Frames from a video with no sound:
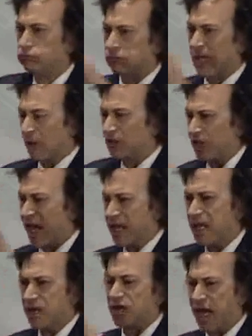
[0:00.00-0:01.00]
Now sing,
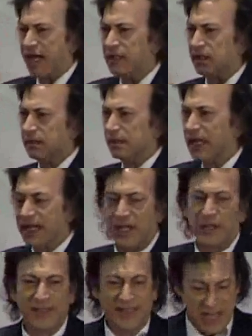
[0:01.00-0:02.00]
he said.
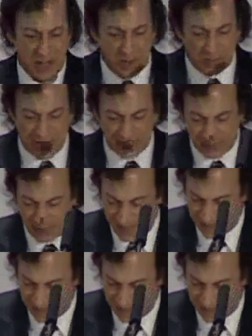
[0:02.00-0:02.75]
But